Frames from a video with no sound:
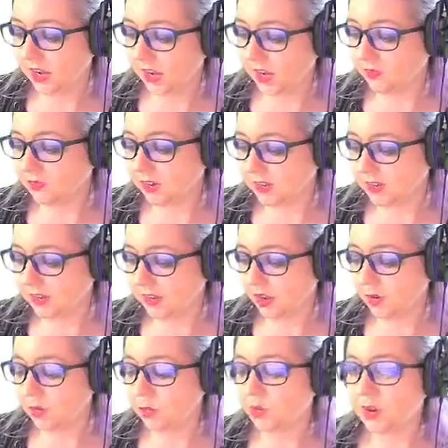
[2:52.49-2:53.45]
I've written
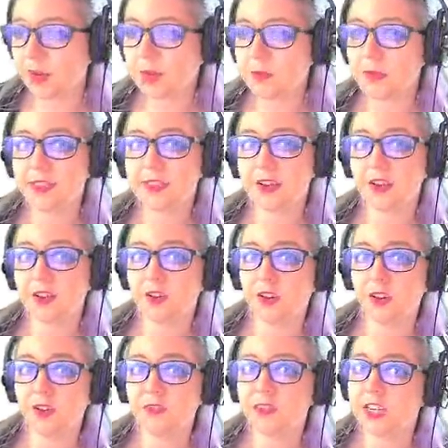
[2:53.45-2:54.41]
down when I made that
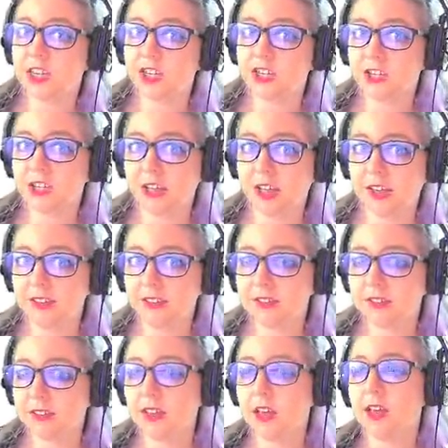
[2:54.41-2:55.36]
call for each
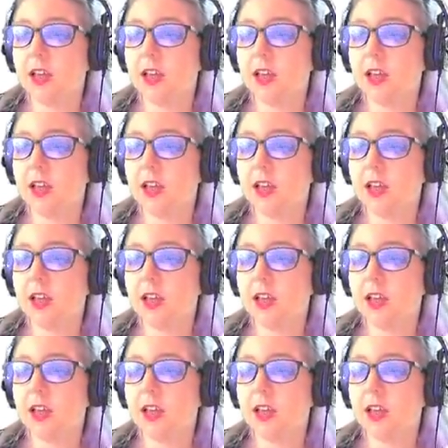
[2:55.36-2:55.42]
class